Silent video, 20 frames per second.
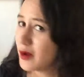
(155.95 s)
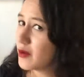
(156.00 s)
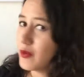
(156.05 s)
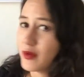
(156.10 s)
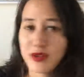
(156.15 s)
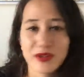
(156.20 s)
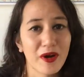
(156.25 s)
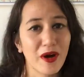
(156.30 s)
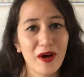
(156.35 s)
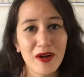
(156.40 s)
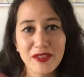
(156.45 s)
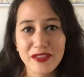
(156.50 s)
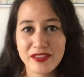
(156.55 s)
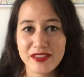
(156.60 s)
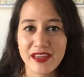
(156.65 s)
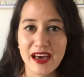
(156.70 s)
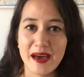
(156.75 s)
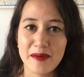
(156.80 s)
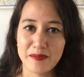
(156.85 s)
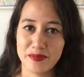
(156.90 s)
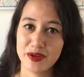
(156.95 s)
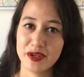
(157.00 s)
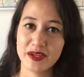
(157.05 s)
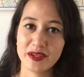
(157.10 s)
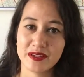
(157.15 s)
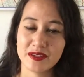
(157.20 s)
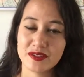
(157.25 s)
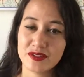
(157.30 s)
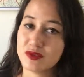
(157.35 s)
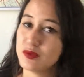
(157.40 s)
with all that
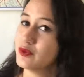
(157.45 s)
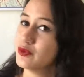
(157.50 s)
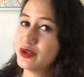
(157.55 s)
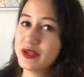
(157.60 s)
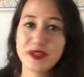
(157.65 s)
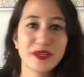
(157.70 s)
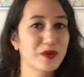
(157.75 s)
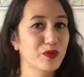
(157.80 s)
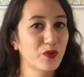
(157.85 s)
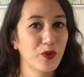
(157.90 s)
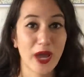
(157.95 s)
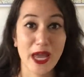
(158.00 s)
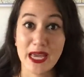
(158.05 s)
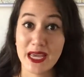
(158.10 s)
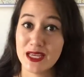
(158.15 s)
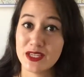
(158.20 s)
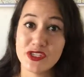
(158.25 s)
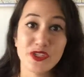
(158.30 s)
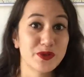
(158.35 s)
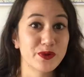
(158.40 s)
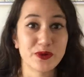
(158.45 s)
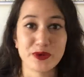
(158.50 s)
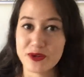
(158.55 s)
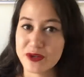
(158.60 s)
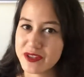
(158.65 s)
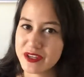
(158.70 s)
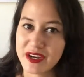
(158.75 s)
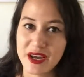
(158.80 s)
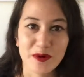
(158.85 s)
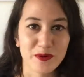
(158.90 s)
brings, really way
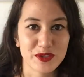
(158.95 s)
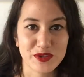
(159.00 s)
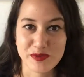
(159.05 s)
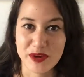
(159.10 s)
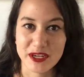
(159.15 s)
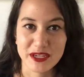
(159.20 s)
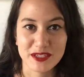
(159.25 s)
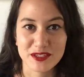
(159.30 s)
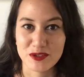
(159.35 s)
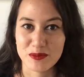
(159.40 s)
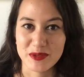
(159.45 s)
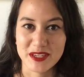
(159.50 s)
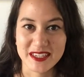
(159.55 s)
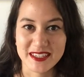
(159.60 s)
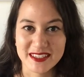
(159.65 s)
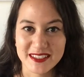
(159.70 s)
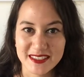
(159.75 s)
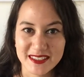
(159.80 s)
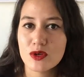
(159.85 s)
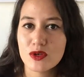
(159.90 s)
sooner than I was ready to be.